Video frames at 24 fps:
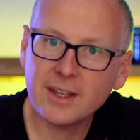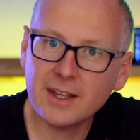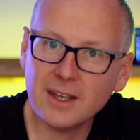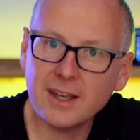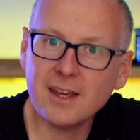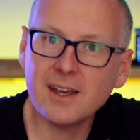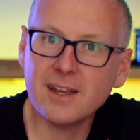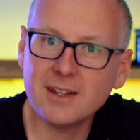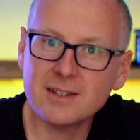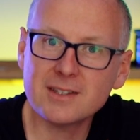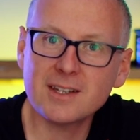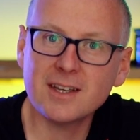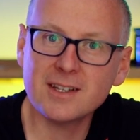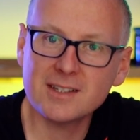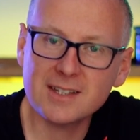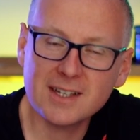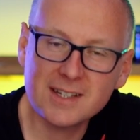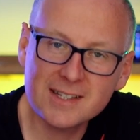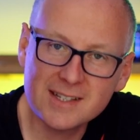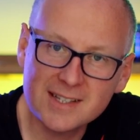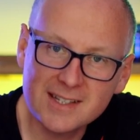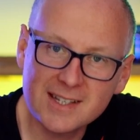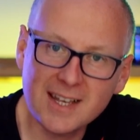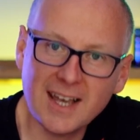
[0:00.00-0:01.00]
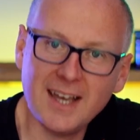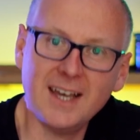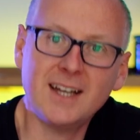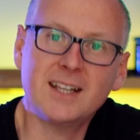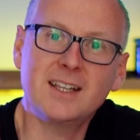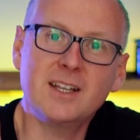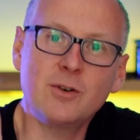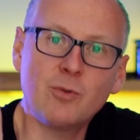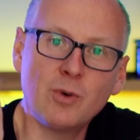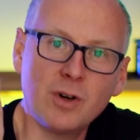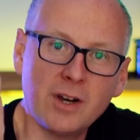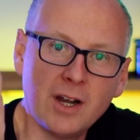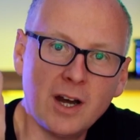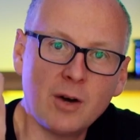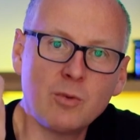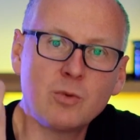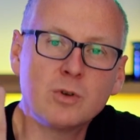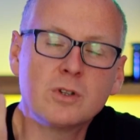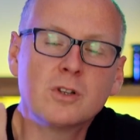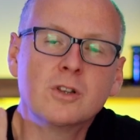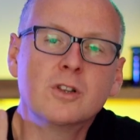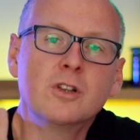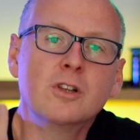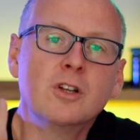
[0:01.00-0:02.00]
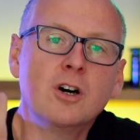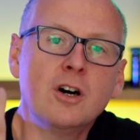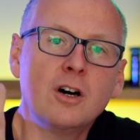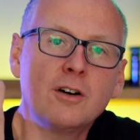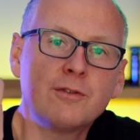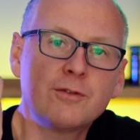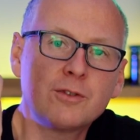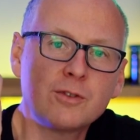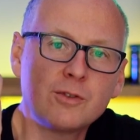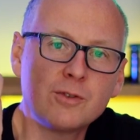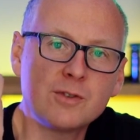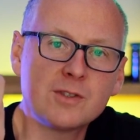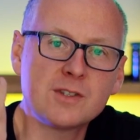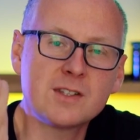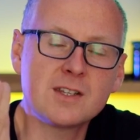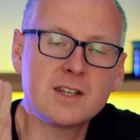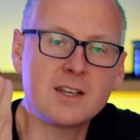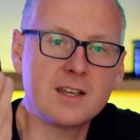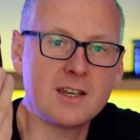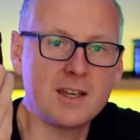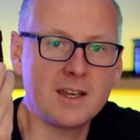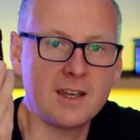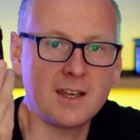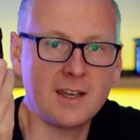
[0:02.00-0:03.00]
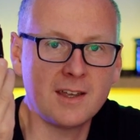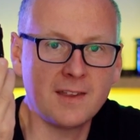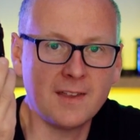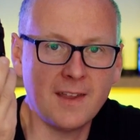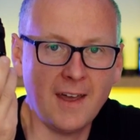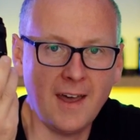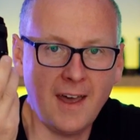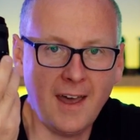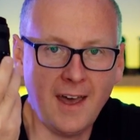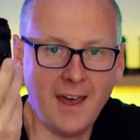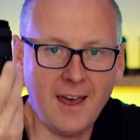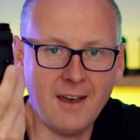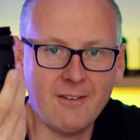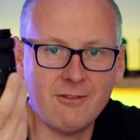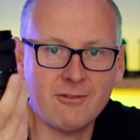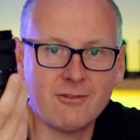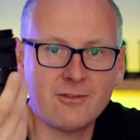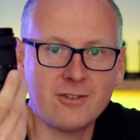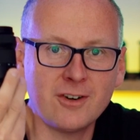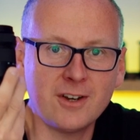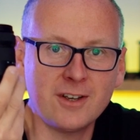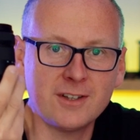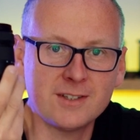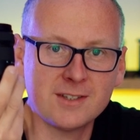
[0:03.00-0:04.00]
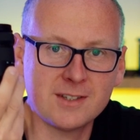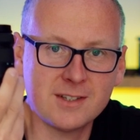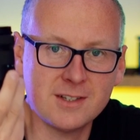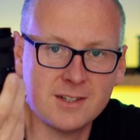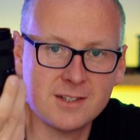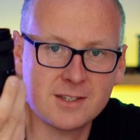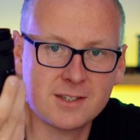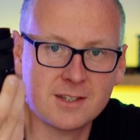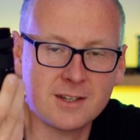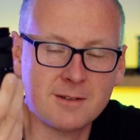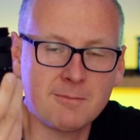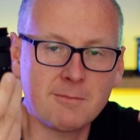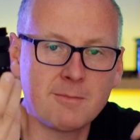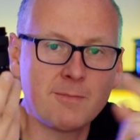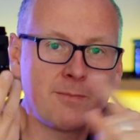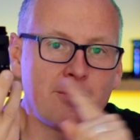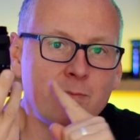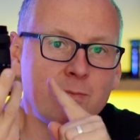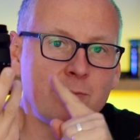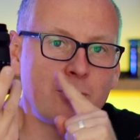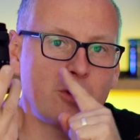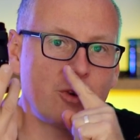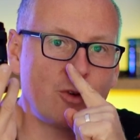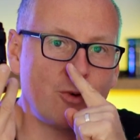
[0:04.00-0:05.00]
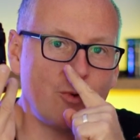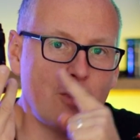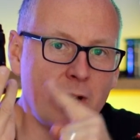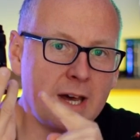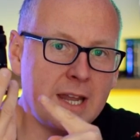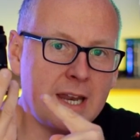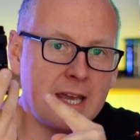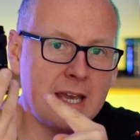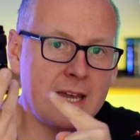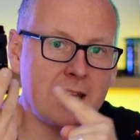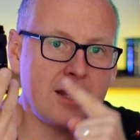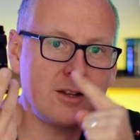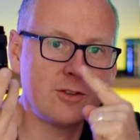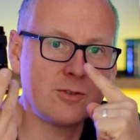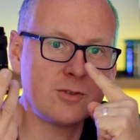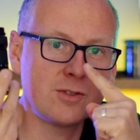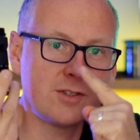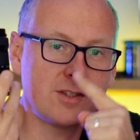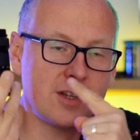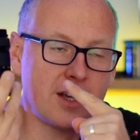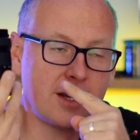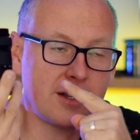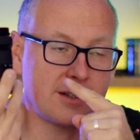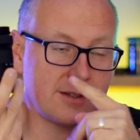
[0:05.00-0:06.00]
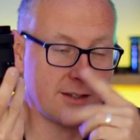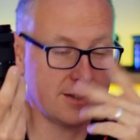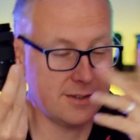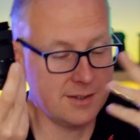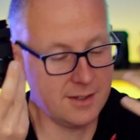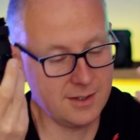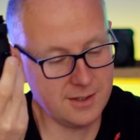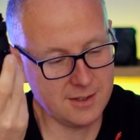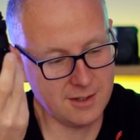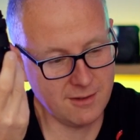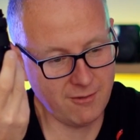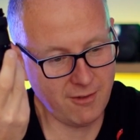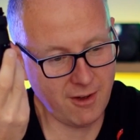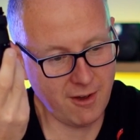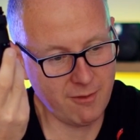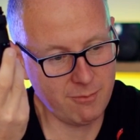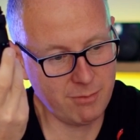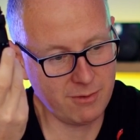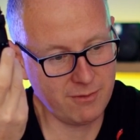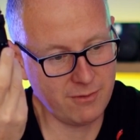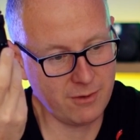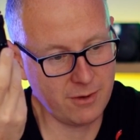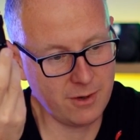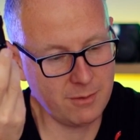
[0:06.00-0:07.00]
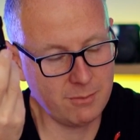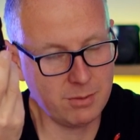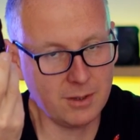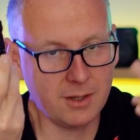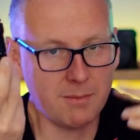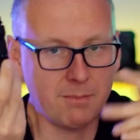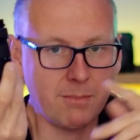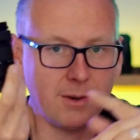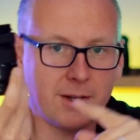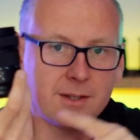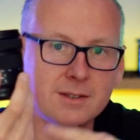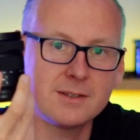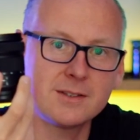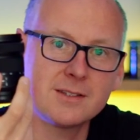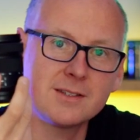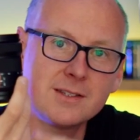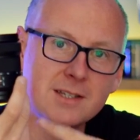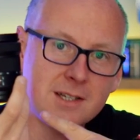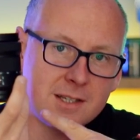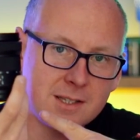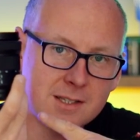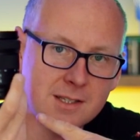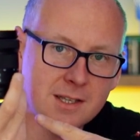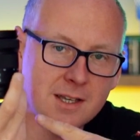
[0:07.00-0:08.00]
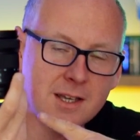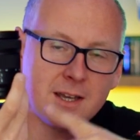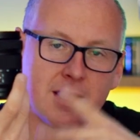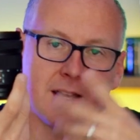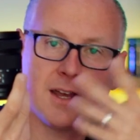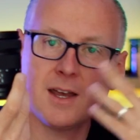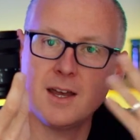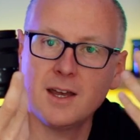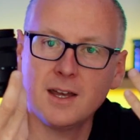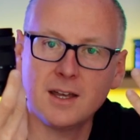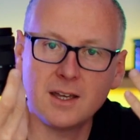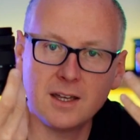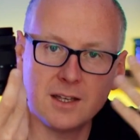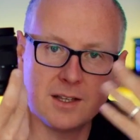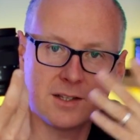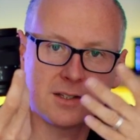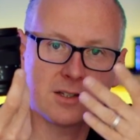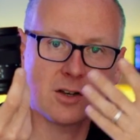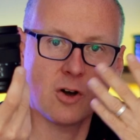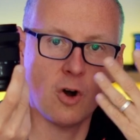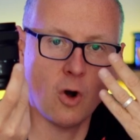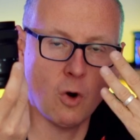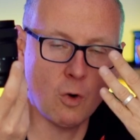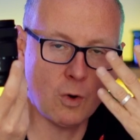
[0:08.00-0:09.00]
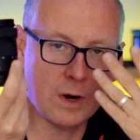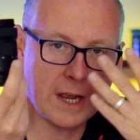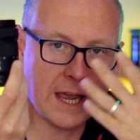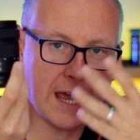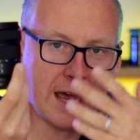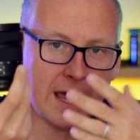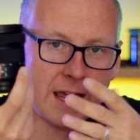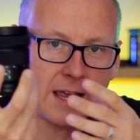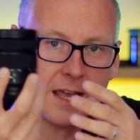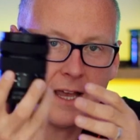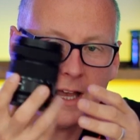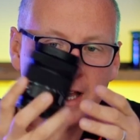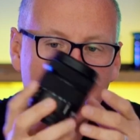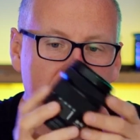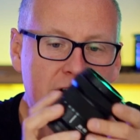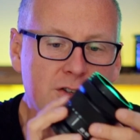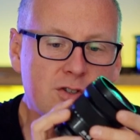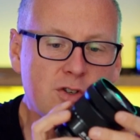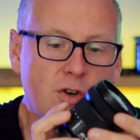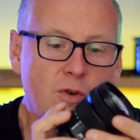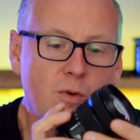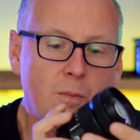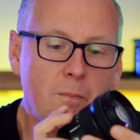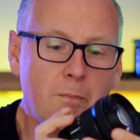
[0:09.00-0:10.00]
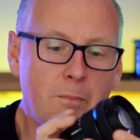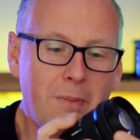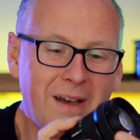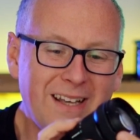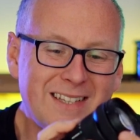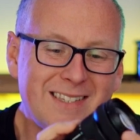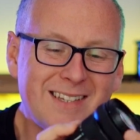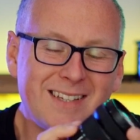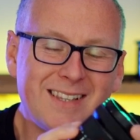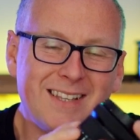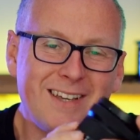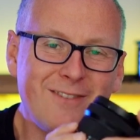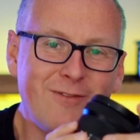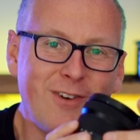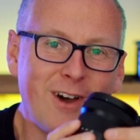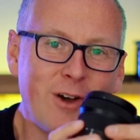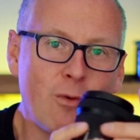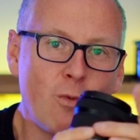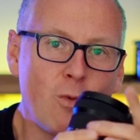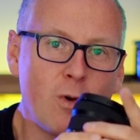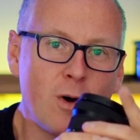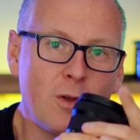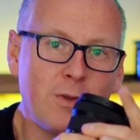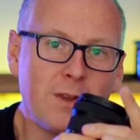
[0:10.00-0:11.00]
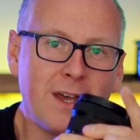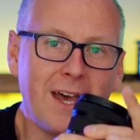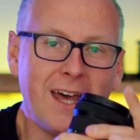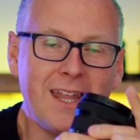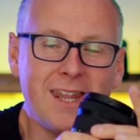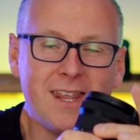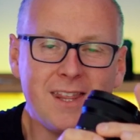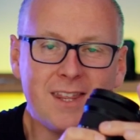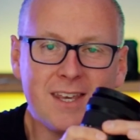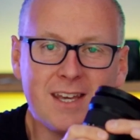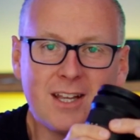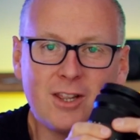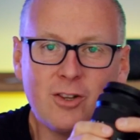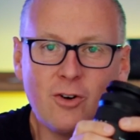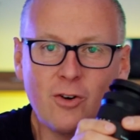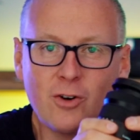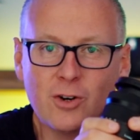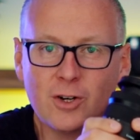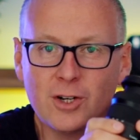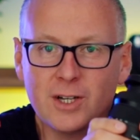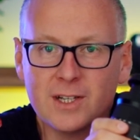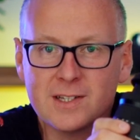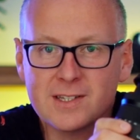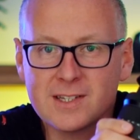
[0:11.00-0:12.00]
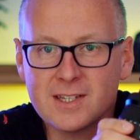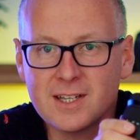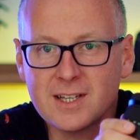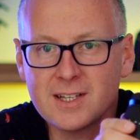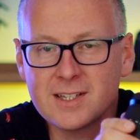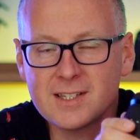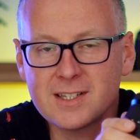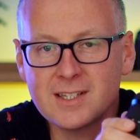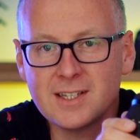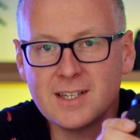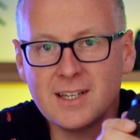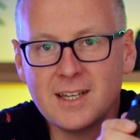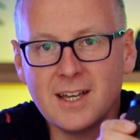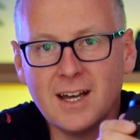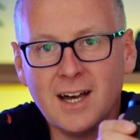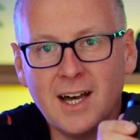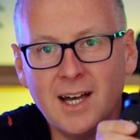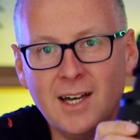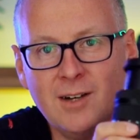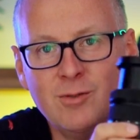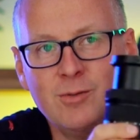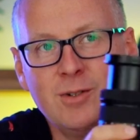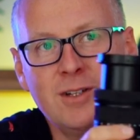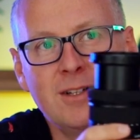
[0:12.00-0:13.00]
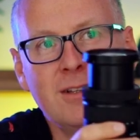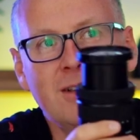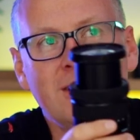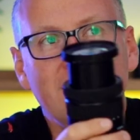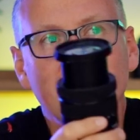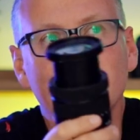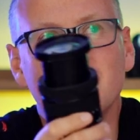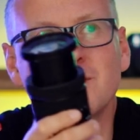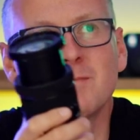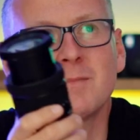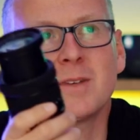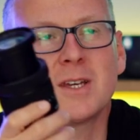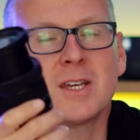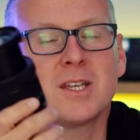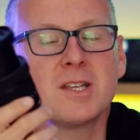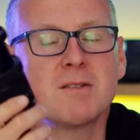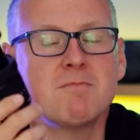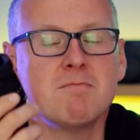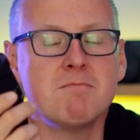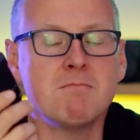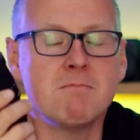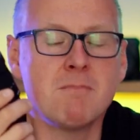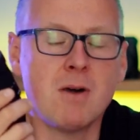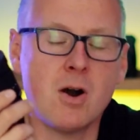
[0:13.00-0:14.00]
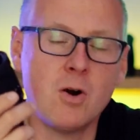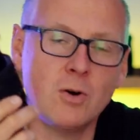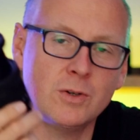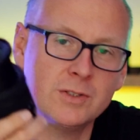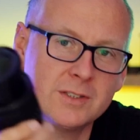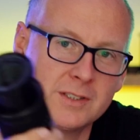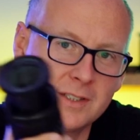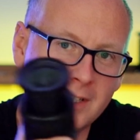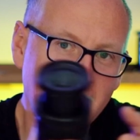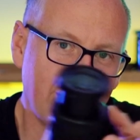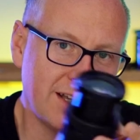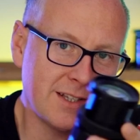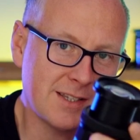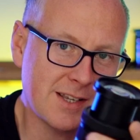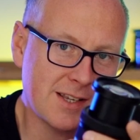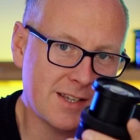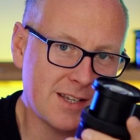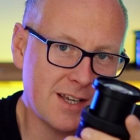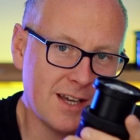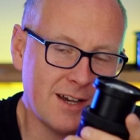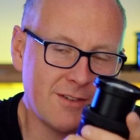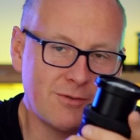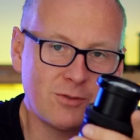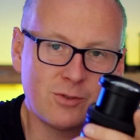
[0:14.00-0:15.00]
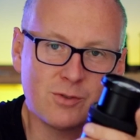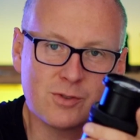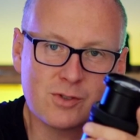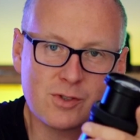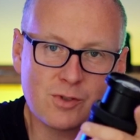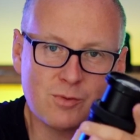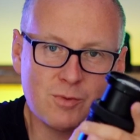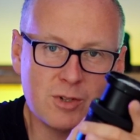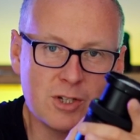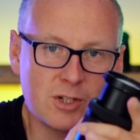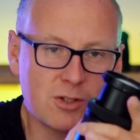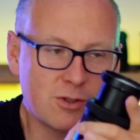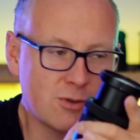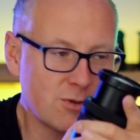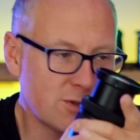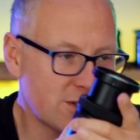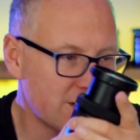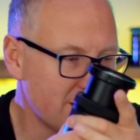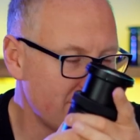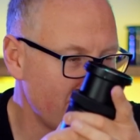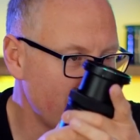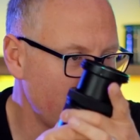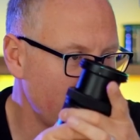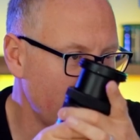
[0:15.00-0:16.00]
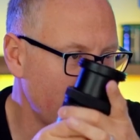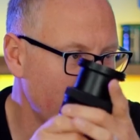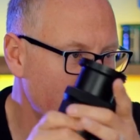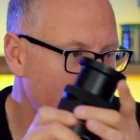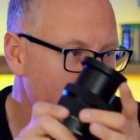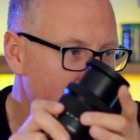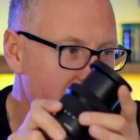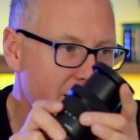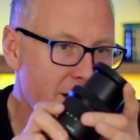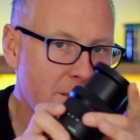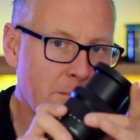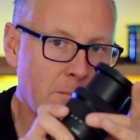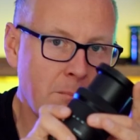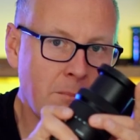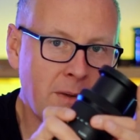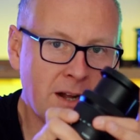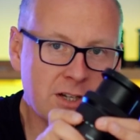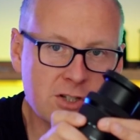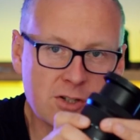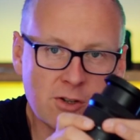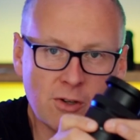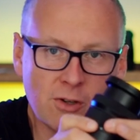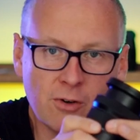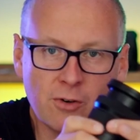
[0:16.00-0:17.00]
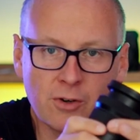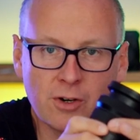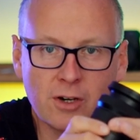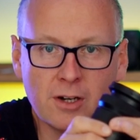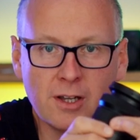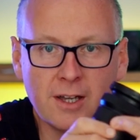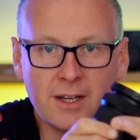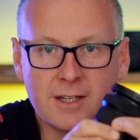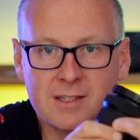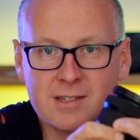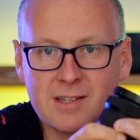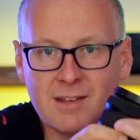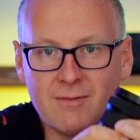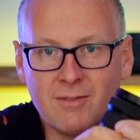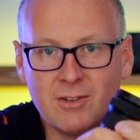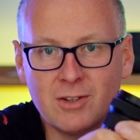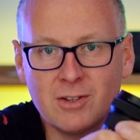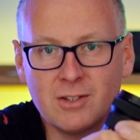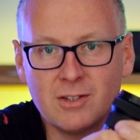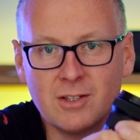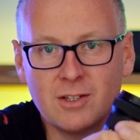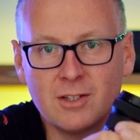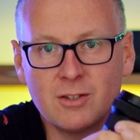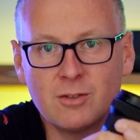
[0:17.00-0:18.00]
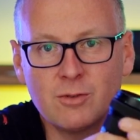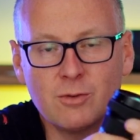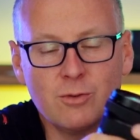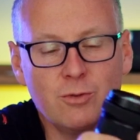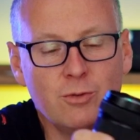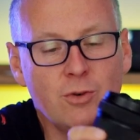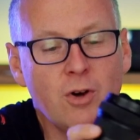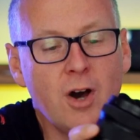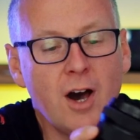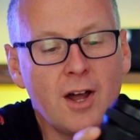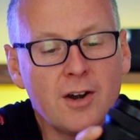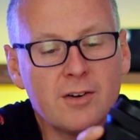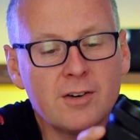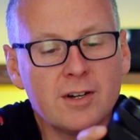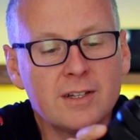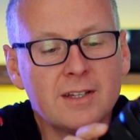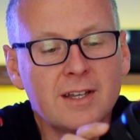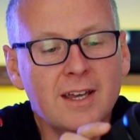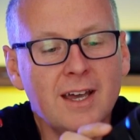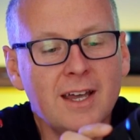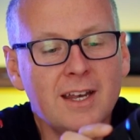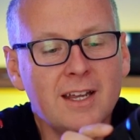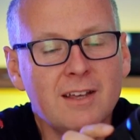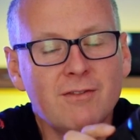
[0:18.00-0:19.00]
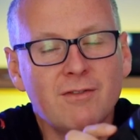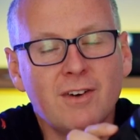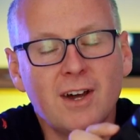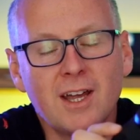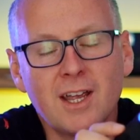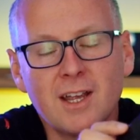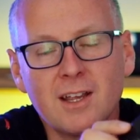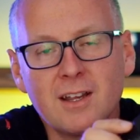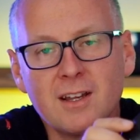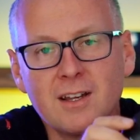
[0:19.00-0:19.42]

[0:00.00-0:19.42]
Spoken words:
it's exactly what I would love to see in every system. 20 to 60, 65 preferably, but 60 is okay. So basically, if I want anything longer than 60, I will in most cases have to switch to something much longer, like 70 to 200. And if I